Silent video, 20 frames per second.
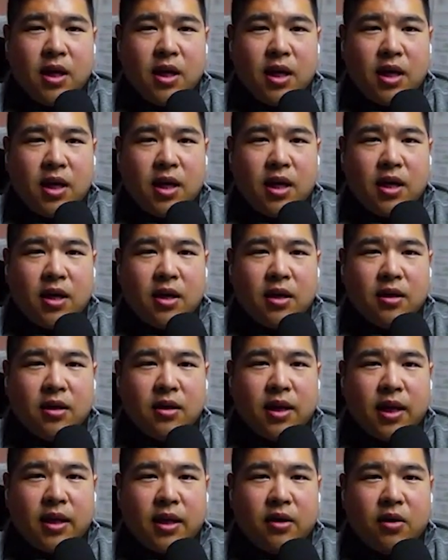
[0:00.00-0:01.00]
uh
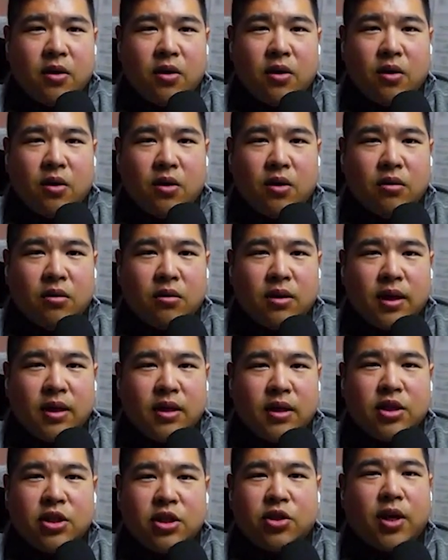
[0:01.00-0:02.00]
like all
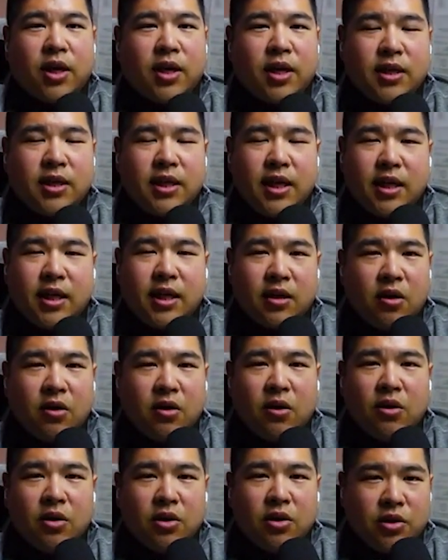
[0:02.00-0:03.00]
like just trying to take it
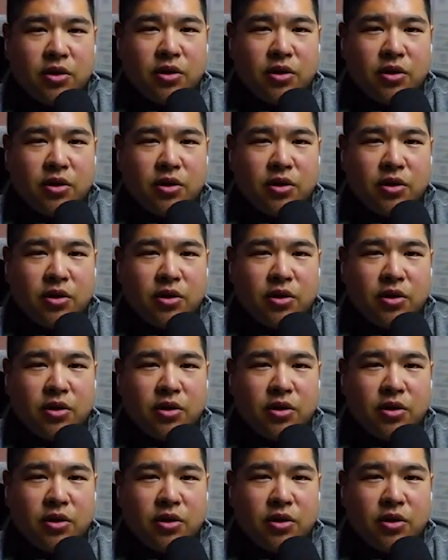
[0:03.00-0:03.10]
all on